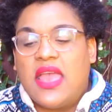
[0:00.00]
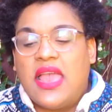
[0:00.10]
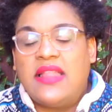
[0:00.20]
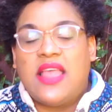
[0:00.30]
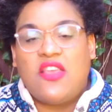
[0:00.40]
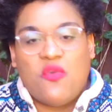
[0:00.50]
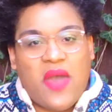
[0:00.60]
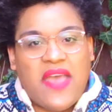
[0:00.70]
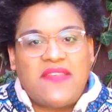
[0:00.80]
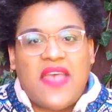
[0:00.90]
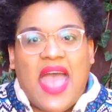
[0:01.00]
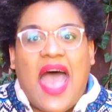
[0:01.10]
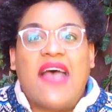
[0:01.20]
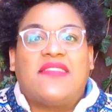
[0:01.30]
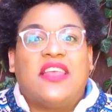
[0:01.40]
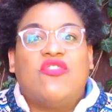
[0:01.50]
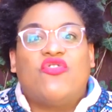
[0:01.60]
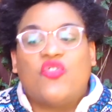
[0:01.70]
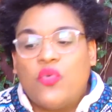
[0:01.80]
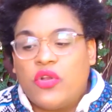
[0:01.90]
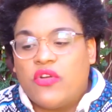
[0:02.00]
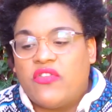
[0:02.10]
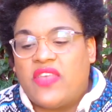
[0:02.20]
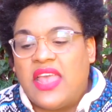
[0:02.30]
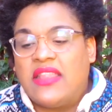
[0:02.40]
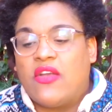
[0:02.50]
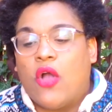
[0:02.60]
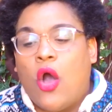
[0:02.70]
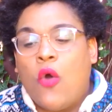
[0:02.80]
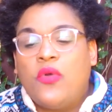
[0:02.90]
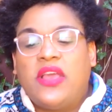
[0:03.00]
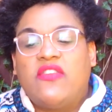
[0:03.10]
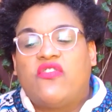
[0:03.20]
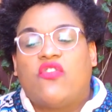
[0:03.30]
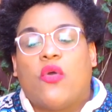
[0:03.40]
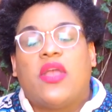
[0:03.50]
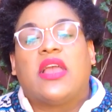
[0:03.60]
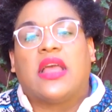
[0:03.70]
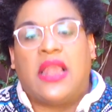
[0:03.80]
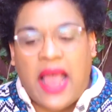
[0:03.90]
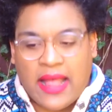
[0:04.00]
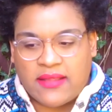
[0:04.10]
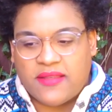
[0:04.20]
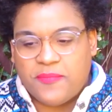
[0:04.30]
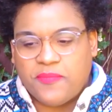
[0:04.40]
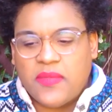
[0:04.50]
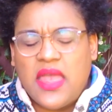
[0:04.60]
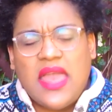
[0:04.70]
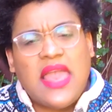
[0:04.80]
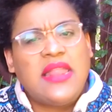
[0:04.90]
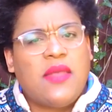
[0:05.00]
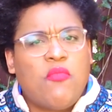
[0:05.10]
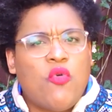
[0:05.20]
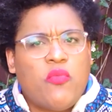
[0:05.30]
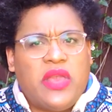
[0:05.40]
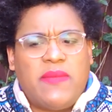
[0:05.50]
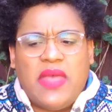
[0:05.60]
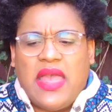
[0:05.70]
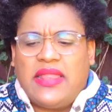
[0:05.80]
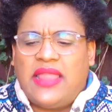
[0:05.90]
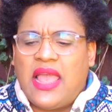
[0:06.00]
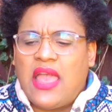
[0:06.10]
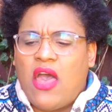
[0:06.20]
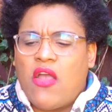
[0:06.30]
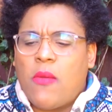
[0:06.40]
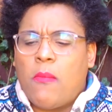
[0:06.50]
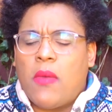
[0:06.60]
in the US as intruders in their own historic land. In the movie, they are